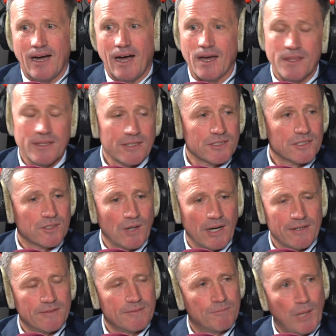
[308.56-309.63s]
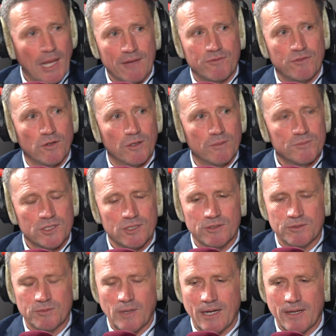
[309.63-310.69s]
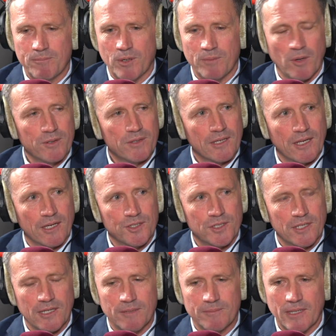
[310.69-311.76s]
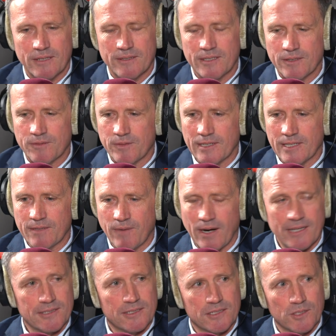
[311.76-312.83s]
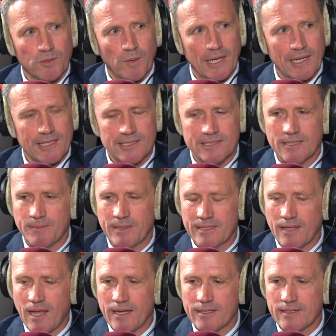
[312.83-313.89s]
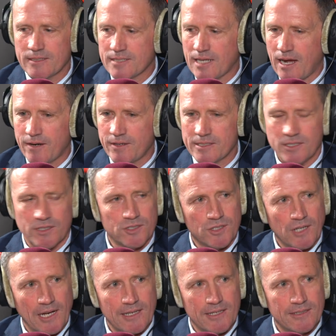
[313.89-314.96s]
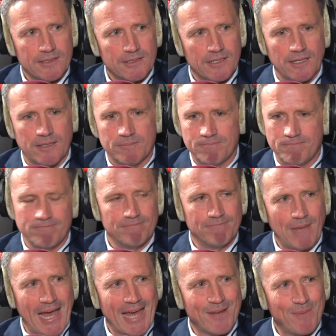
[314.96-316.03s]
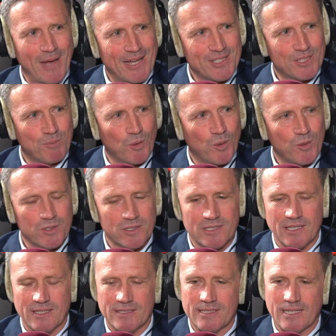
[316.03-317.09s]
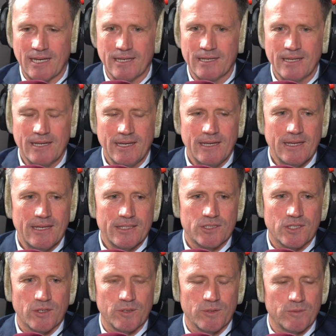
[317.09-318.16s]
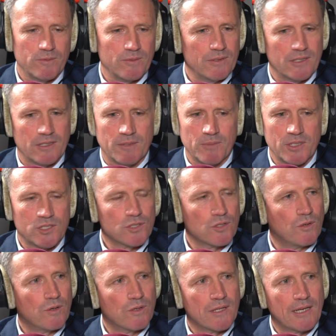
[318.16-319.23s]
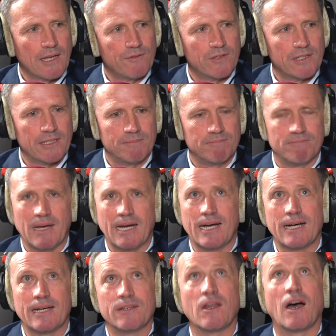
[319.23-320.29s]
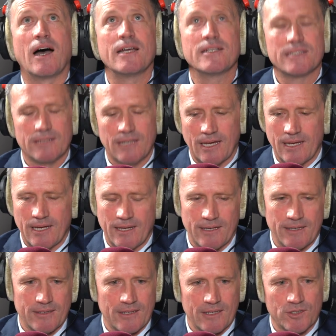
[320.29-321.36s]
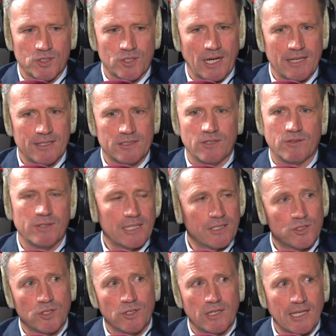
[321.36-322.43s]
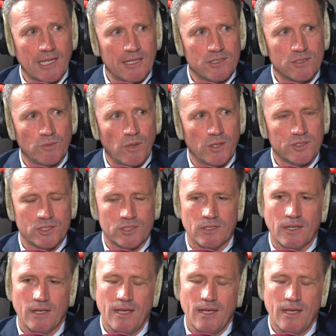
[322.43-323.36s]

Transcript: I think it's a great platform to promote the country. I mean, I think it really raises awareness. I mean, like Qataris, Australians are mad about sports. Yeah. And so you can be sure that every night the Australians are really tuning in to watch